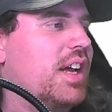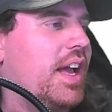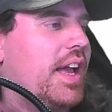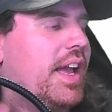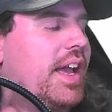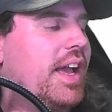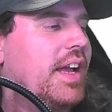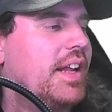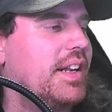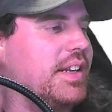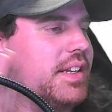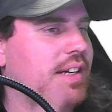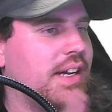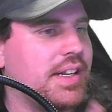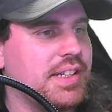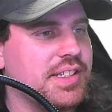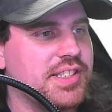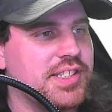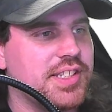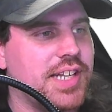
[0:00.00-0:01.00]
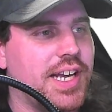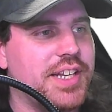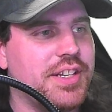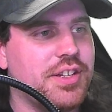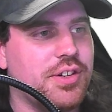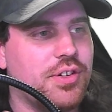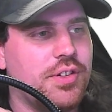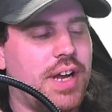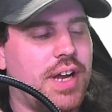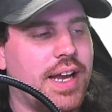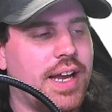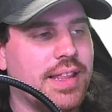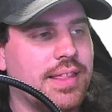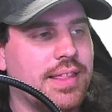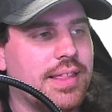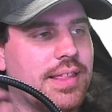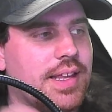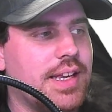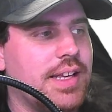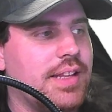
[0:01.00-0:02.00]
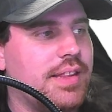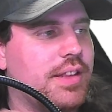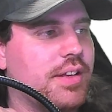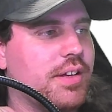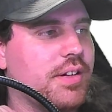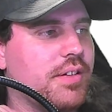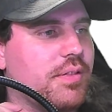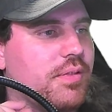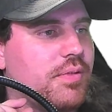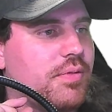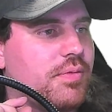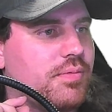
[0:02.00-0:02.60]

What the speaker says: And on a side note, I think the